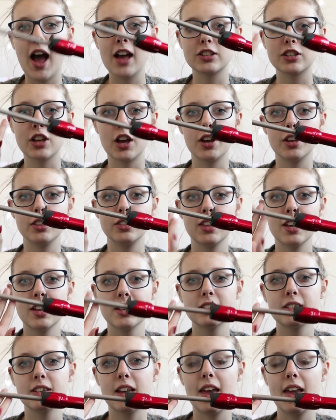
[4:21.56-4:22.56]
So
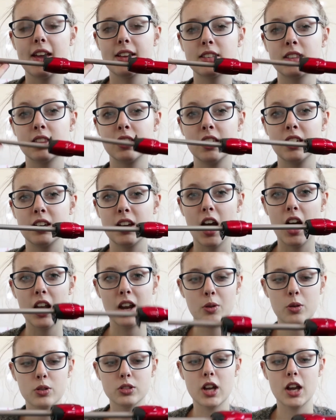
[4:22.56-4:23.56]
this is the
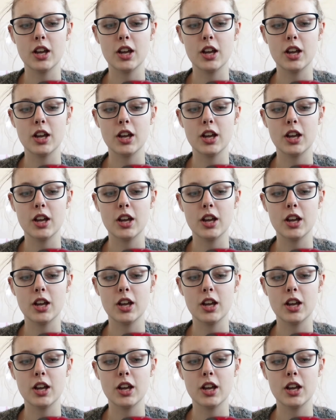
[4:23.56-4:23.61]
curling wand